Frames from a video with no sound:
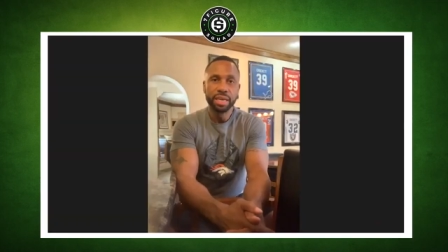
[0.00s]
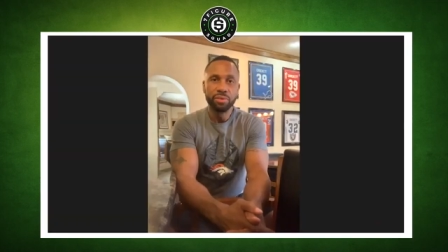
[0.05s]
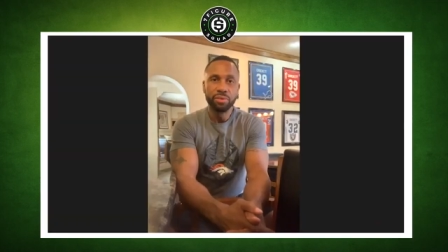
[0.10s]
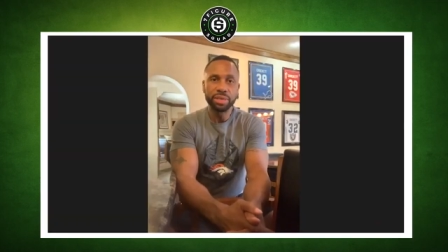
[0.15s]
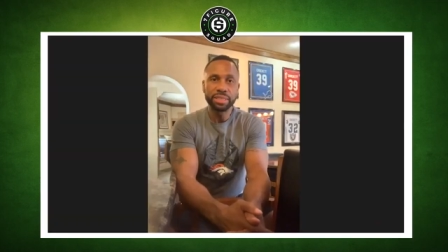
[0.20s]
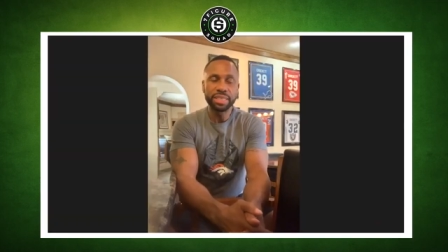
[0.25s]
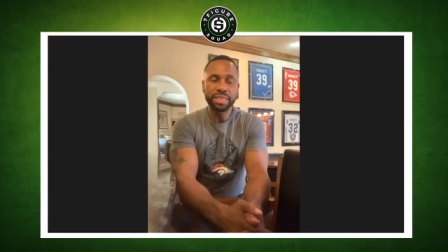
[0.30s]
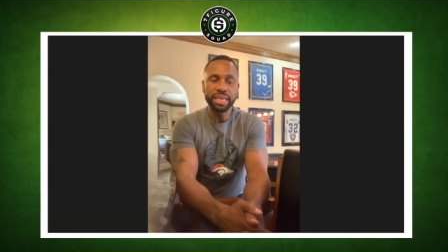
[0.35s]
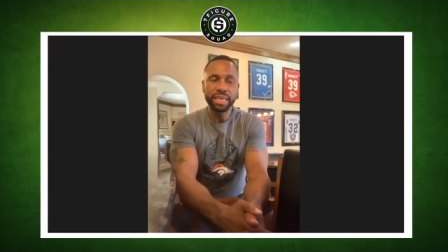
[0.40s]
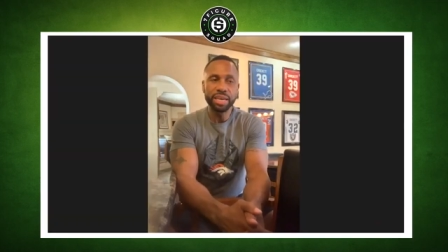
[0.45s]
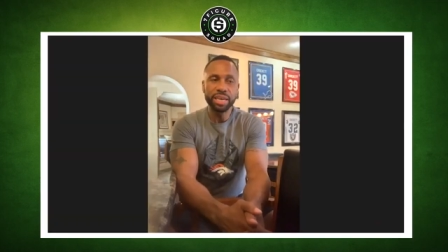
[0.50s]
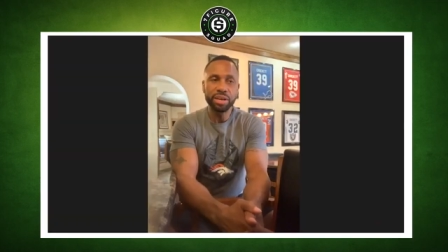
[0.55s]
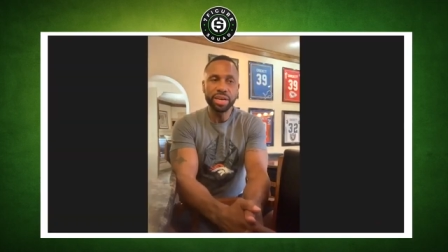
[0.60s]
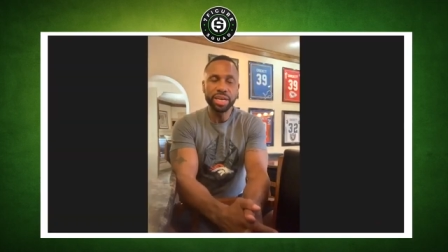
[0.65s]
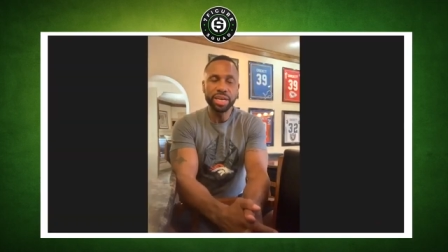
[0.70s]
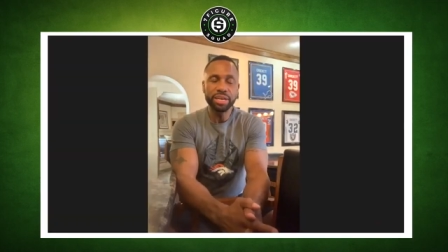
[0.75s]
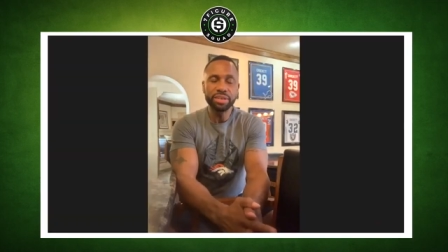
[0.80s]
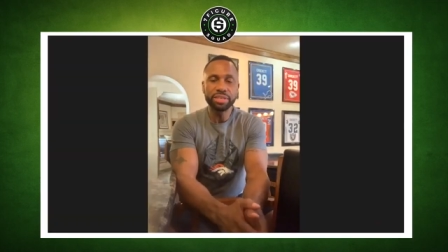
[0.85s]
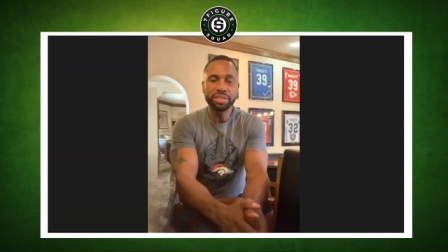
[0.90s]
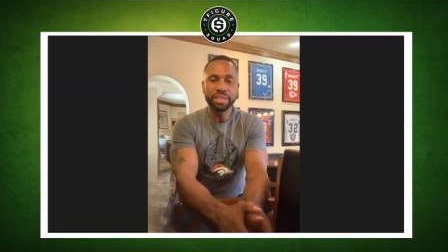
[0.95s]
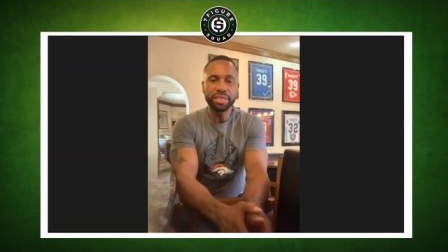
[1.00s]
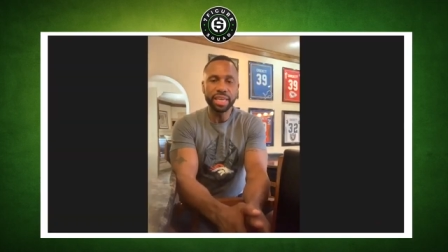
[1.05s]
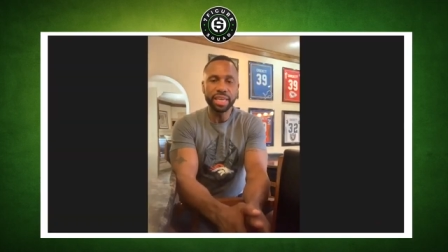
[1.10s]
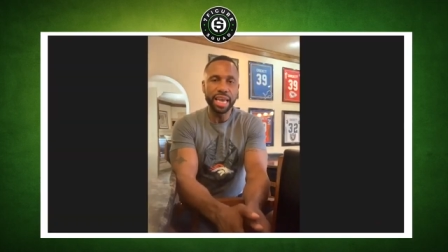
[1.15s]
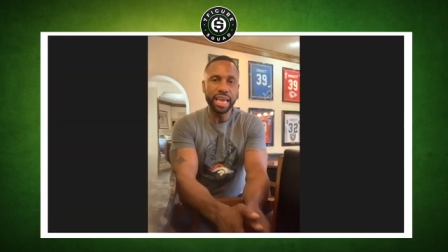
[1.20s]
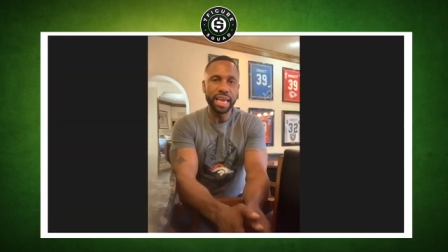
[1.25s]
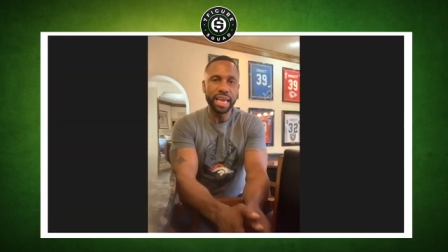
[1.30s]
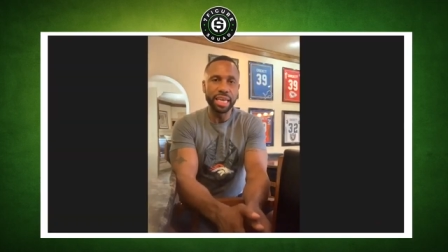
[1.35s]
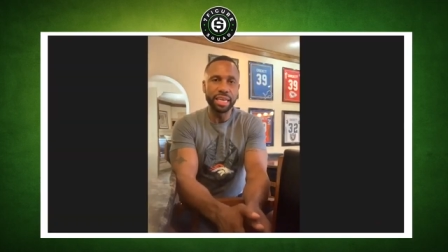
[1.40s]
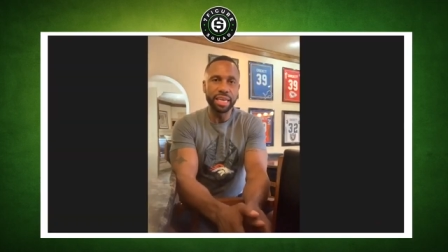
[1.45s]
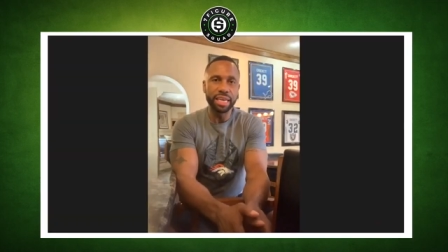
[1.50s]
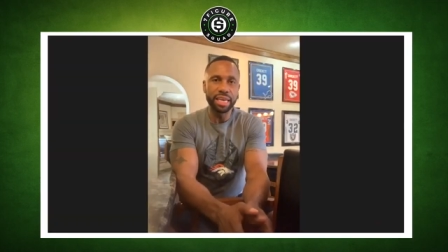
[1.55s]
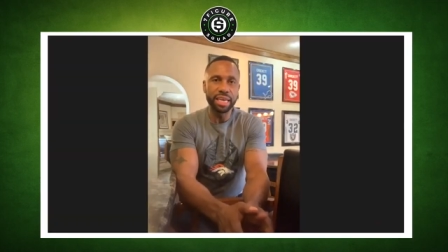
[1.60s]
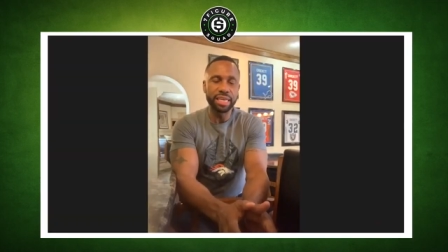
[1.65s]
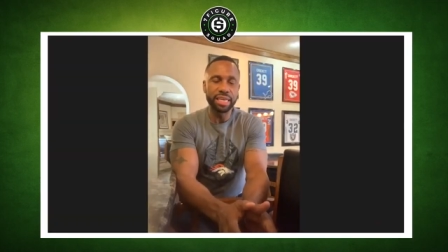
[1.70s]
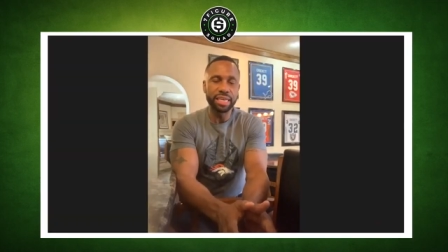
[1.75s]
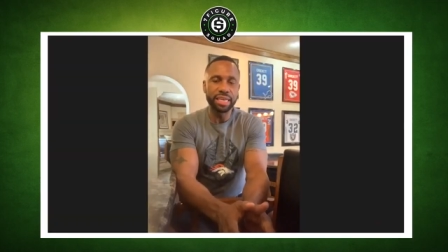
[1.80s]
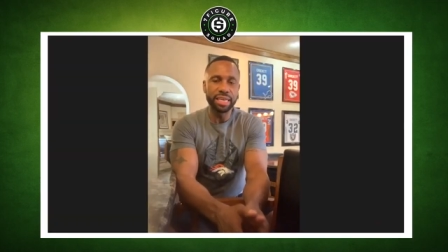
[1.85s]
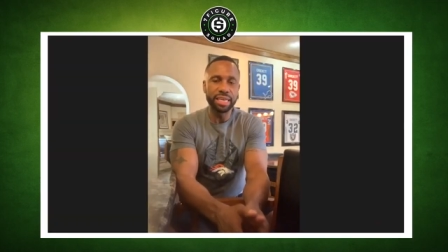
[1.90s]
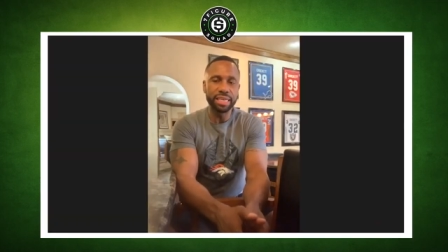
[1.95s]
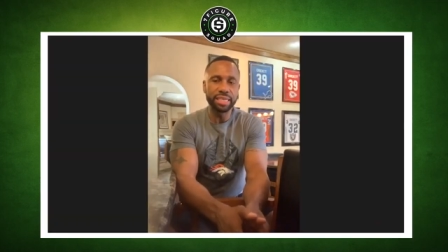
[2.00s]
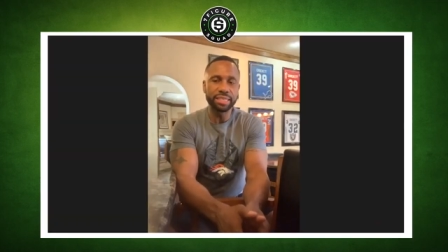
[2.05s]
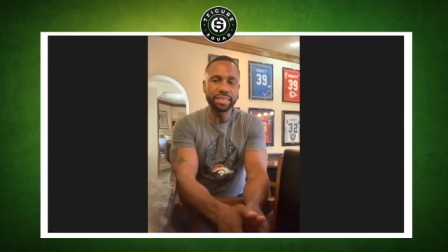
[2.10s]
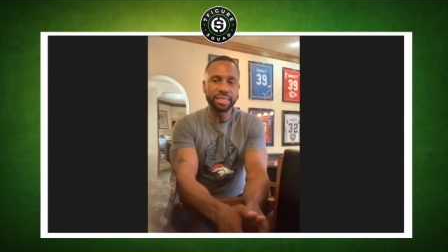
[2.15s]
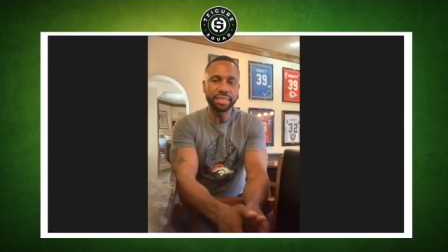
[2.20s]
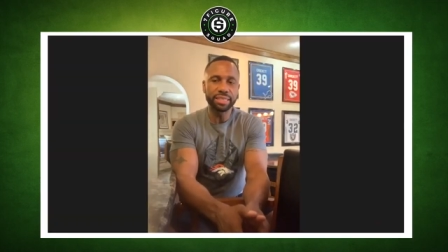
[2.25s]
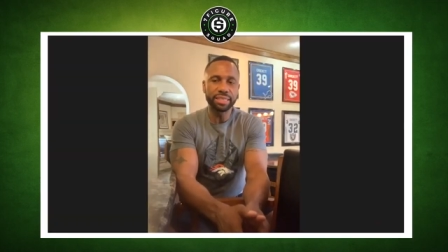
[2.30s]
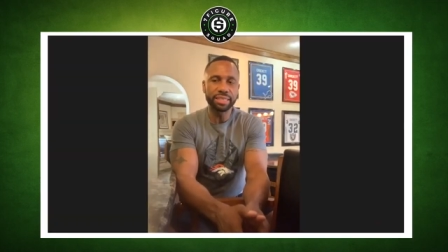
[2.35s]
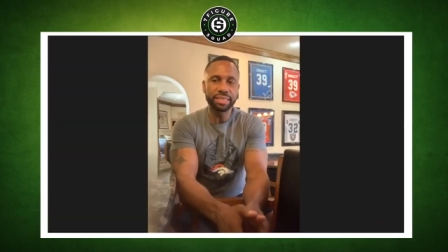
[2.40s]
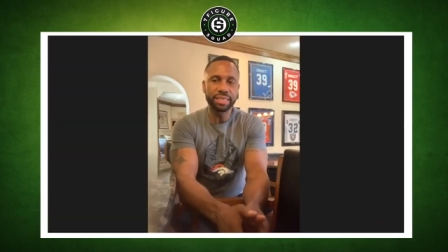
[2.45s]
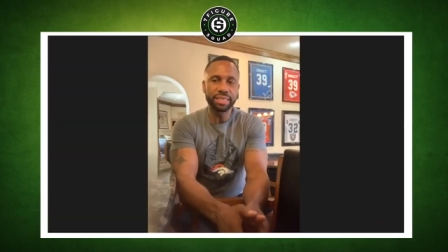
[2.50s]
Well, see, here, here's the thing: is